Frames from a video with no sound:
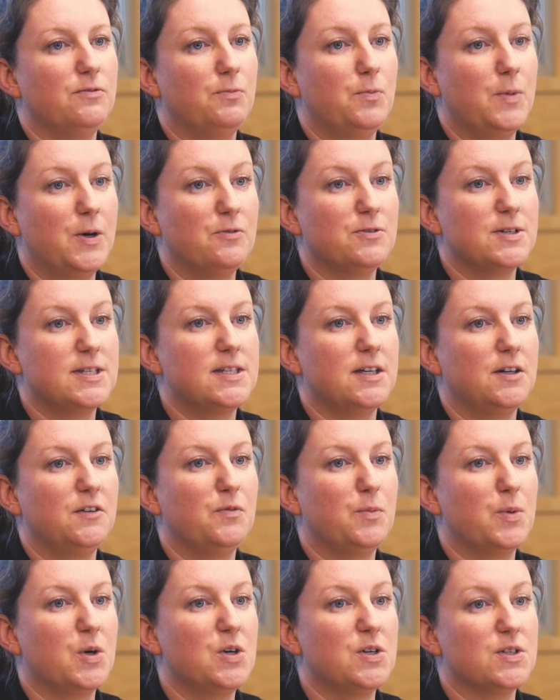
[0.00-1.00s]
well received
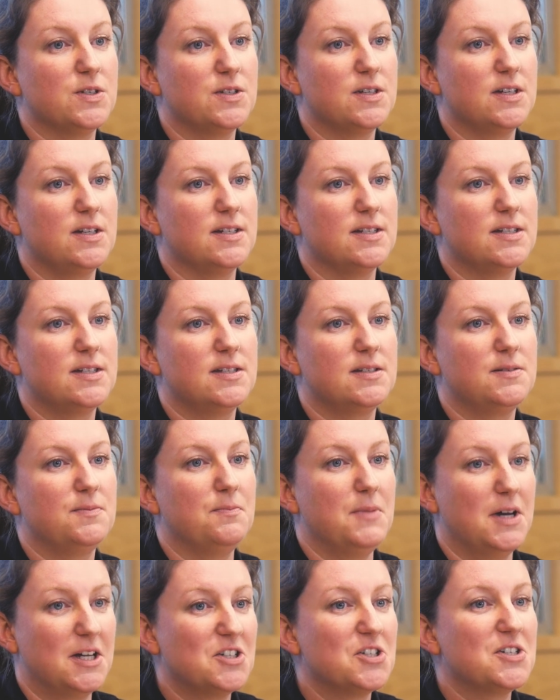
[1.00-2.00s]
because it's
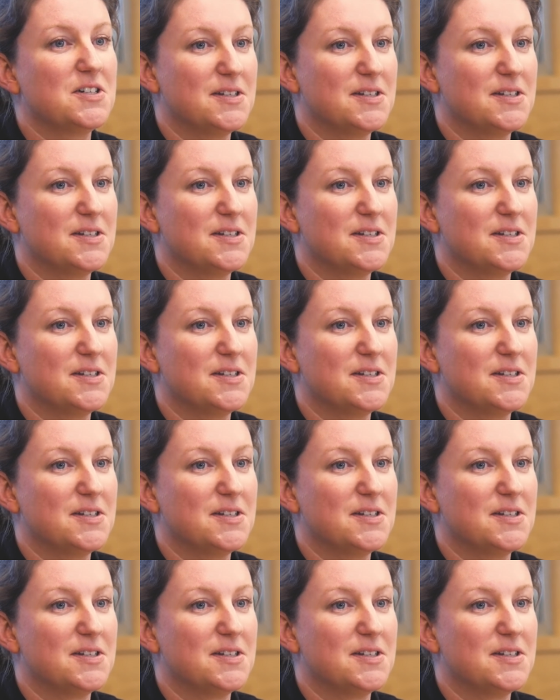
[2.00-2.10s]
much